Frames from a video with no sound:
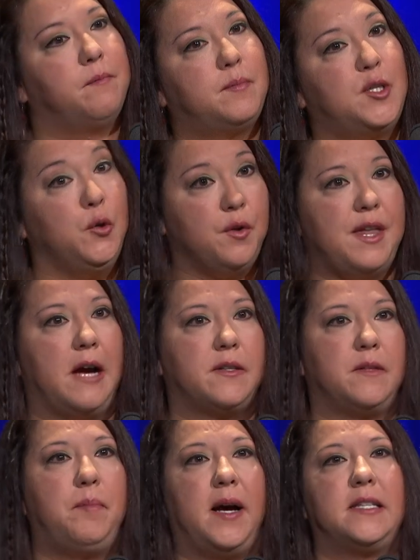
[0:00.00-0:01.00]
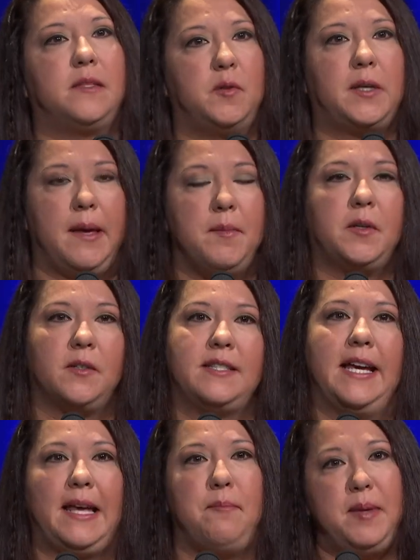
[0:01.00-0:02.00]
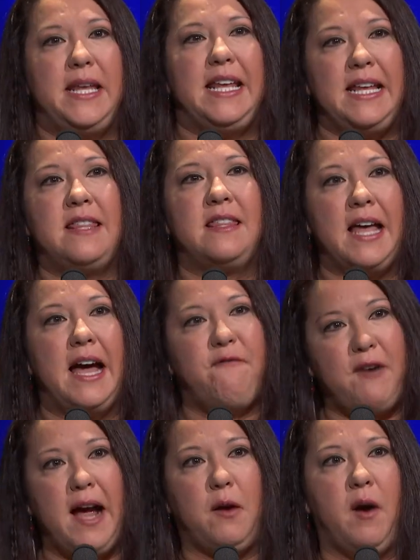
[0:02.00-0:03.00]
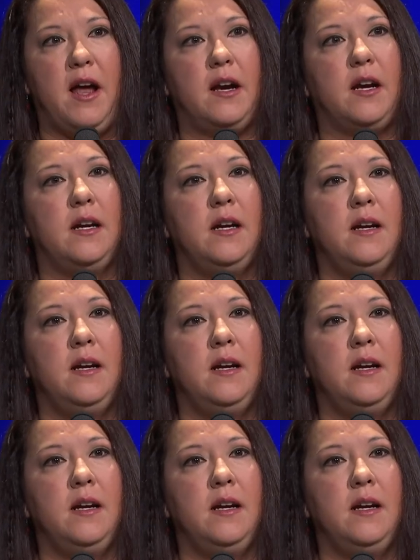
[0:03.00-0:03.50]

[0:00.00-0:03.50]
2,000 possible chemicals that can be in that frack water.